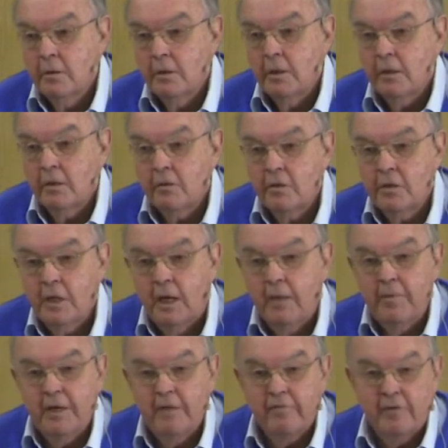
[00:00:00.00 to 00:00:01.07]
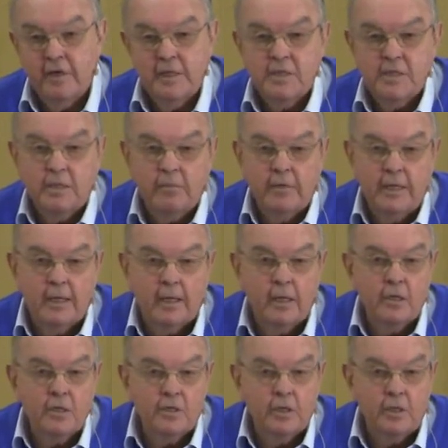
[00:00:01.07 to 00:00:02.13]
And I thought, I better find somebody I
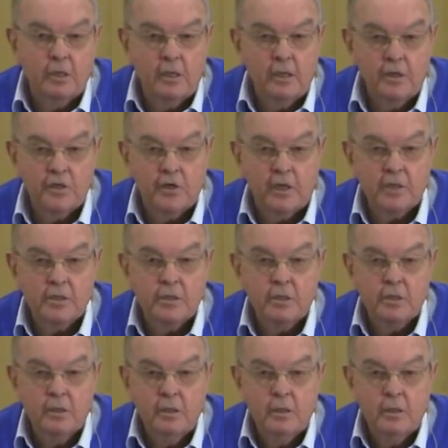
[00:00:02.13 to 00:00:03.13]
can totally trust